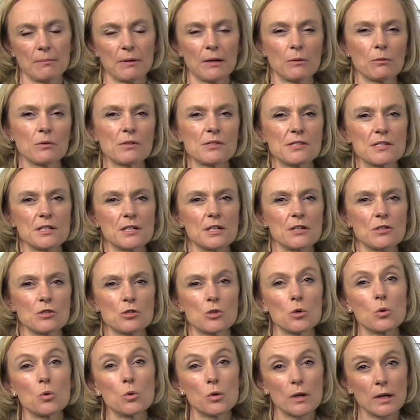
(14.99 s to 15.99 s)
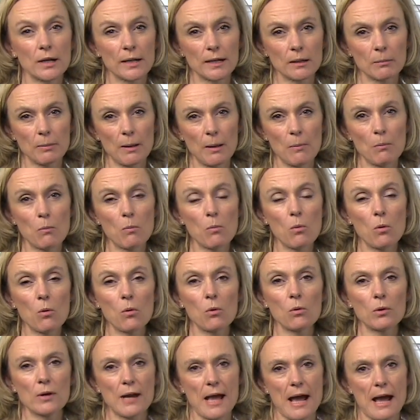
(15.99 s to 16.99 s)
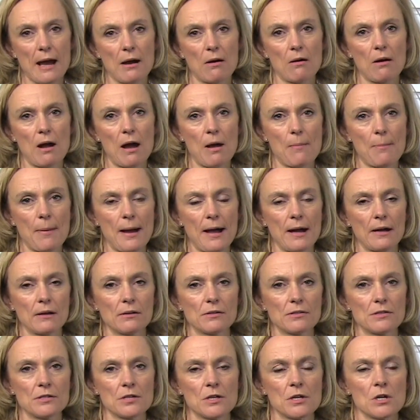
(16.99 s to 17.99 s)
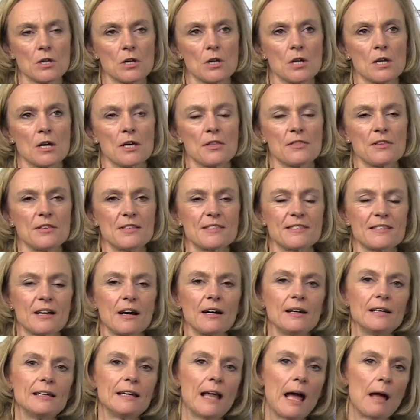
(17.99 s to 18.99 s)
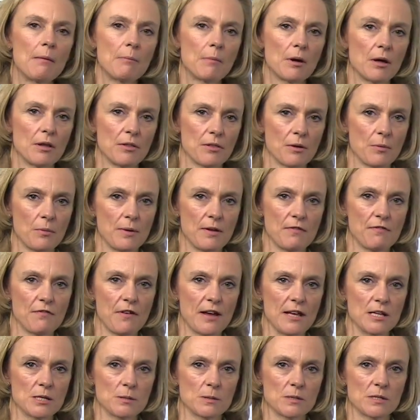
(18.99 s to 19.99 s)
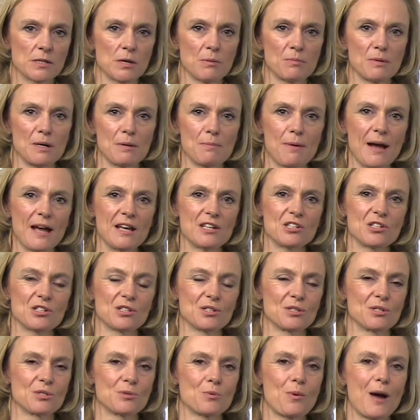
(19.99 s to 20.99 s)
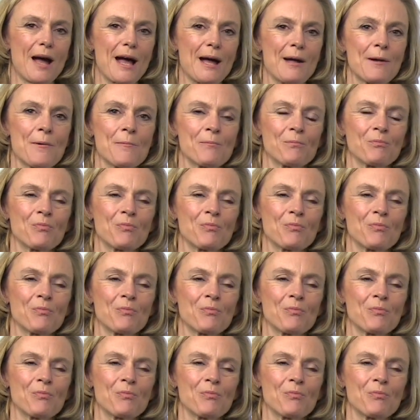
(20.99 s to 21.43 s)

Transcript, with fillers: But I want to talk a little bit more now about this dilemma that we face with so many patients where